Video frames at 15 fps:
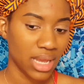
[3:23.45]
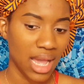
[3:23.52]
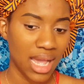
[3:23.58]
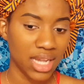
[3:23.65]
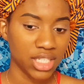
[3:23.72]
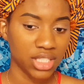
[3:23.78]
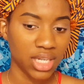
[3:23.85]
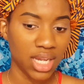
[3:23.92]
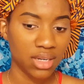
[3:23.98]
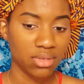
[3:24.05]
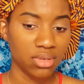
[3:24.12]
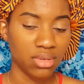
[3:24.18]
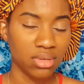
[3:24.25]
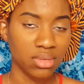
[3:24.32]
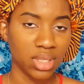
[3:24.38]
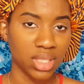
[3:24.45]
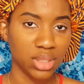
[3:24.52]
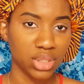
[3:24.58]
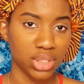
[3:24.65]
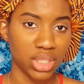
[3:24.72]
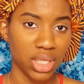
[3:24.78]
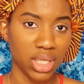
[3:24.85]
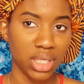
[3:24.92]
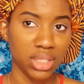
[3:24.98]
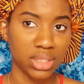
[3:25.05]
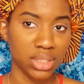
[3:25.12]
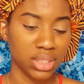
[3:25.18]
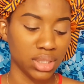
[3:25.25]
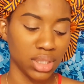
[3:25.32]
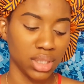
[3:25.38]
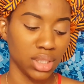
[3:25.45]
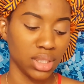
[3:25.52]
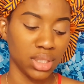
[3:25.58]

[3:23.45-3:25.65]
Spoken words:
eyeshadow is just